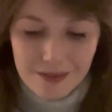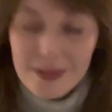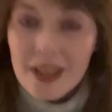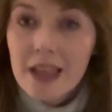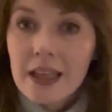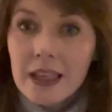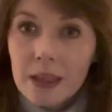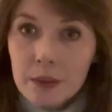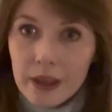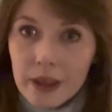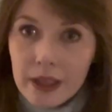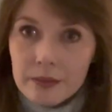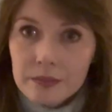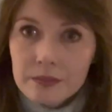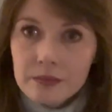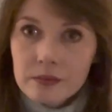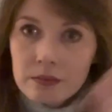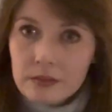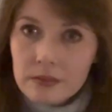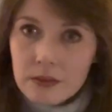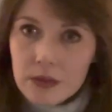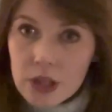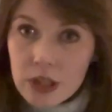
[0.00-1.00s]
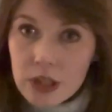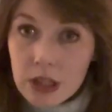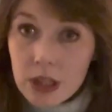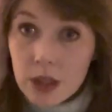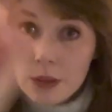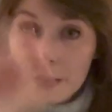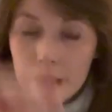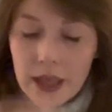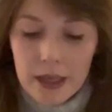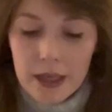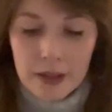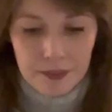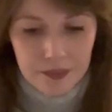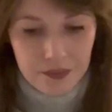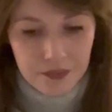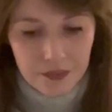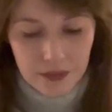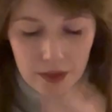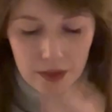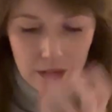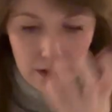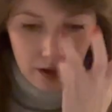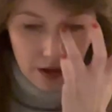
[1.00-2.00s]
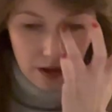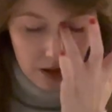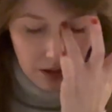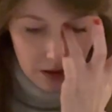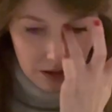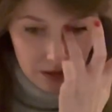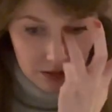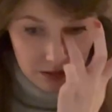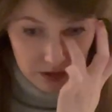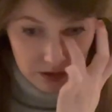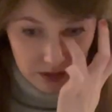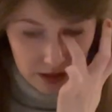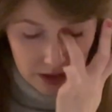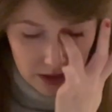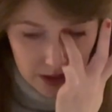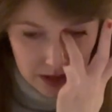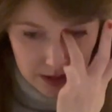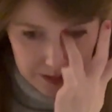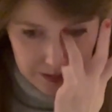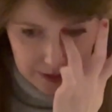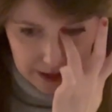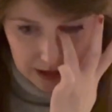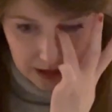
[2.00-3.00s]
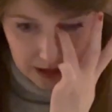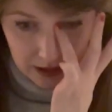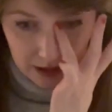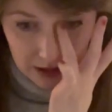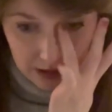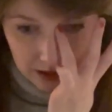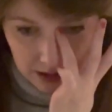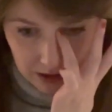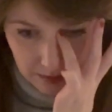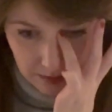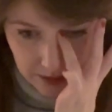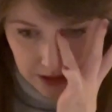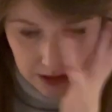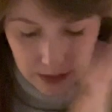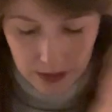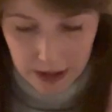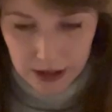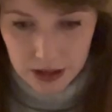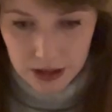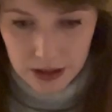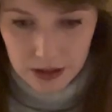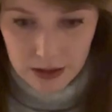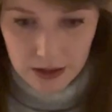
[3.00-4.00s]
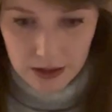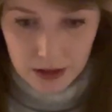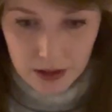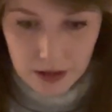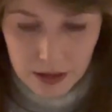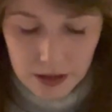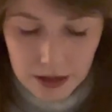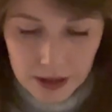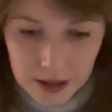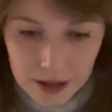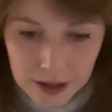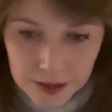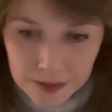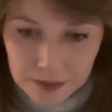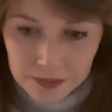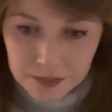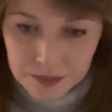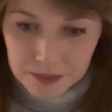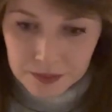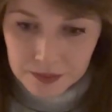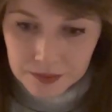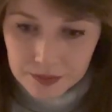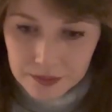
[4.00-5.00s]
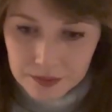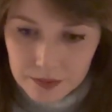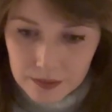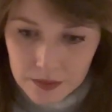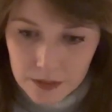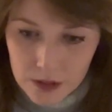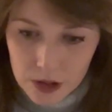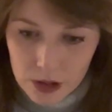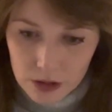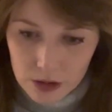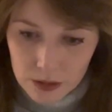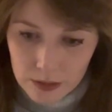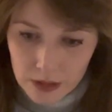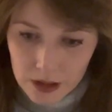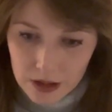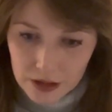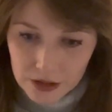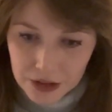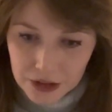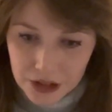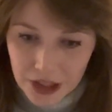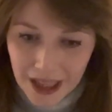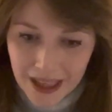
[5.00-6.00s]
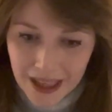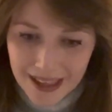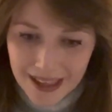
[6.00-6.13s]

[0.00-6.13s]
Anyway, to the Q&A. Oh, goodness me. Hope these questions aren't too much.